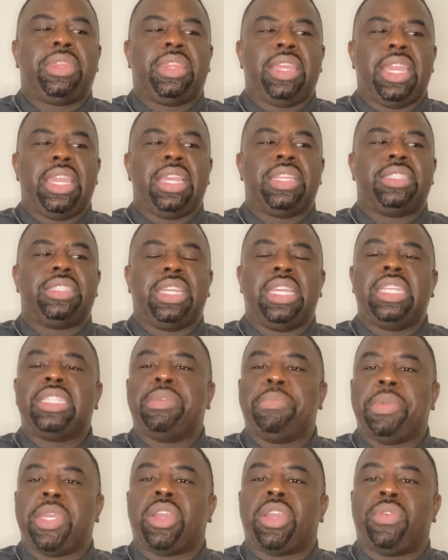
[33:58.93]
things need
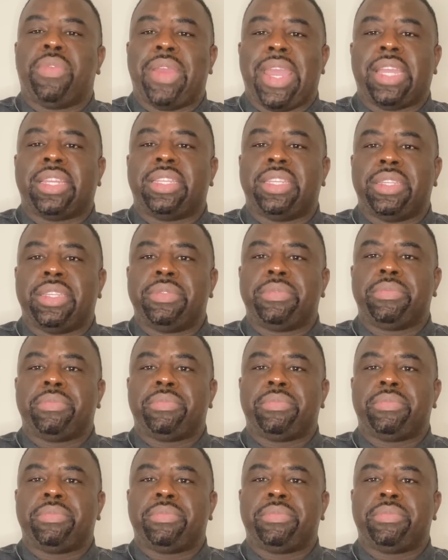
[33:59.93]
to be corrected.